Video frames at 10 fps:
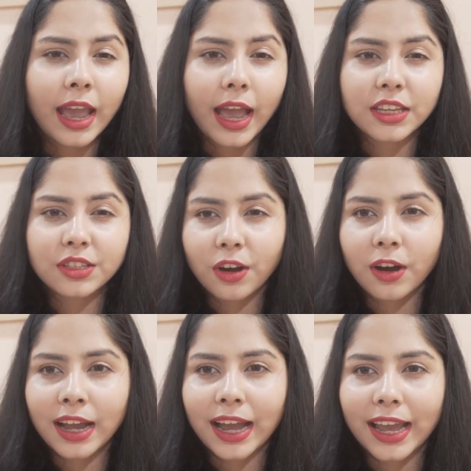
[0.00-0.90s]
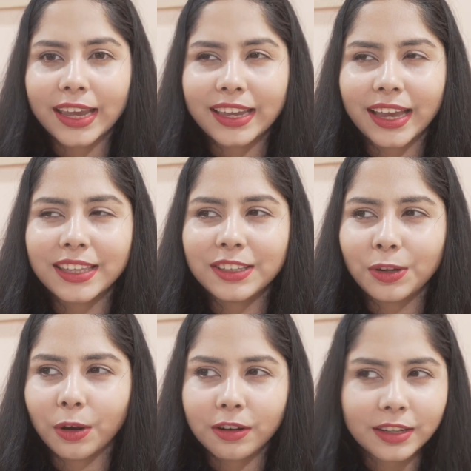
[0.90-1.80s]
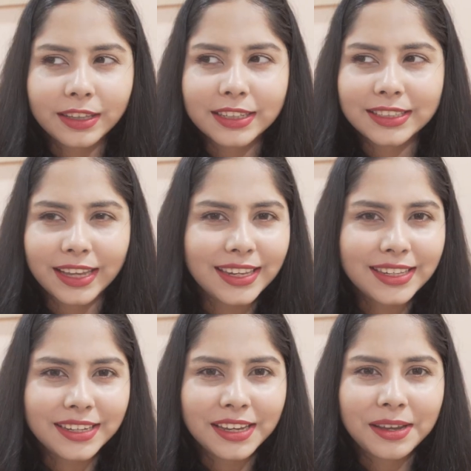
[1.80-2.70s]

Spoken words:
as long I can tolerate the scent.